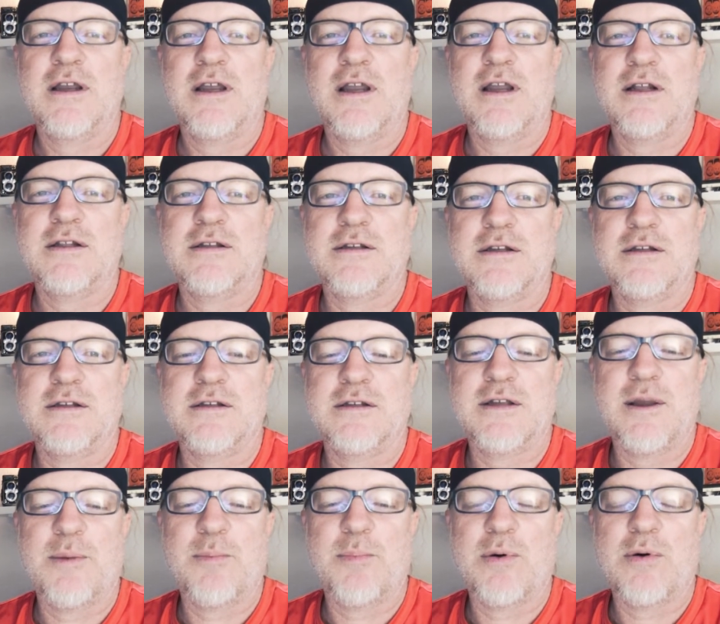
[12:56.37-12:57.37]
It's
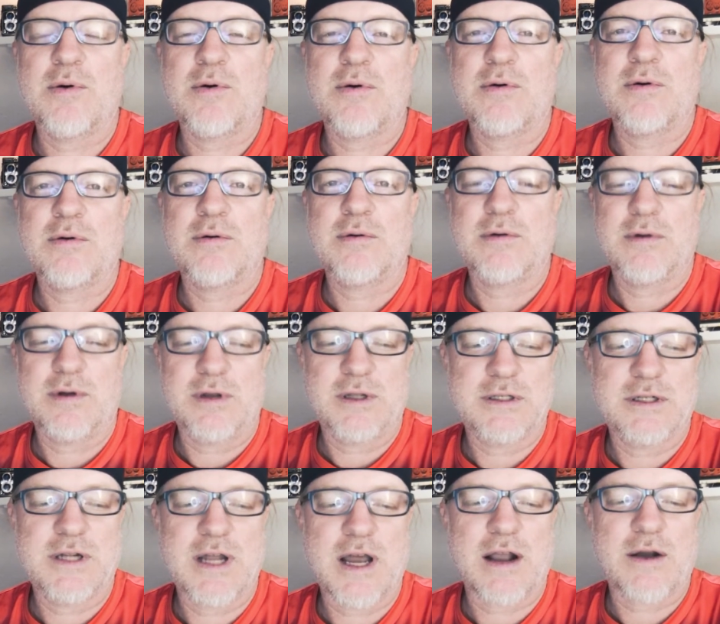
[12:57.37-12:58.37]
simple.
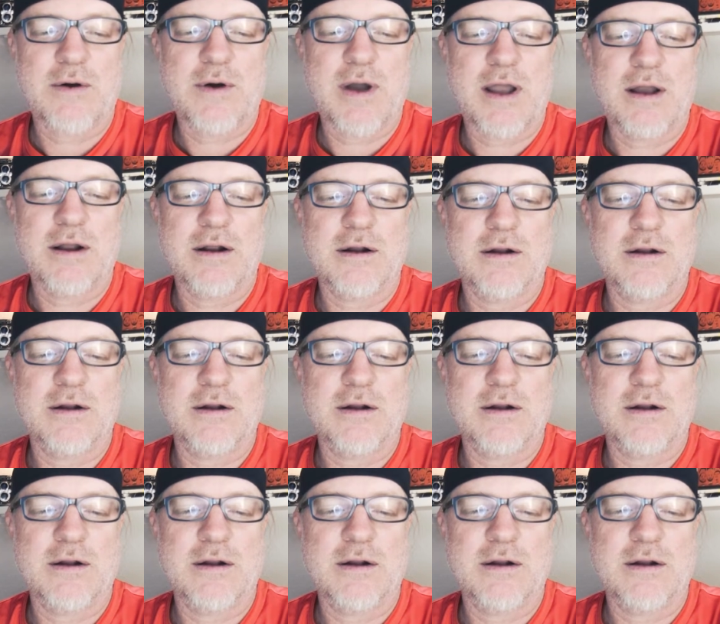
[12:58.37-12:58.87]
It's not quite